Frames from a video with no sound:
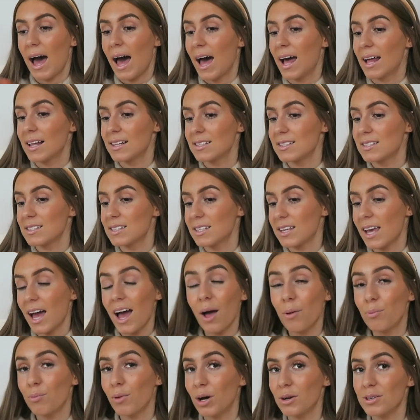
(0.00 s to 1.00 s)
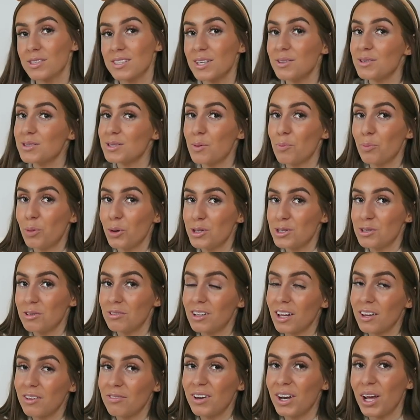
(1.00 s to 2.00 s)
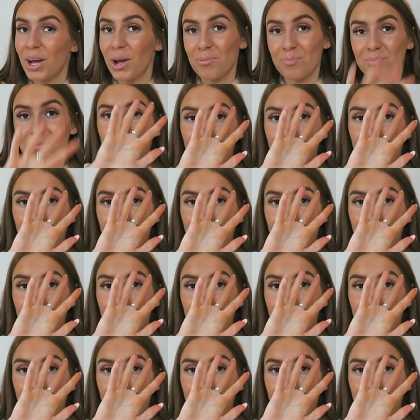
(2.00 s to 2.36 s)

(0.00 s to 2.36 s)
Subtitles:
And yeah, I'll see you at some point to do another video.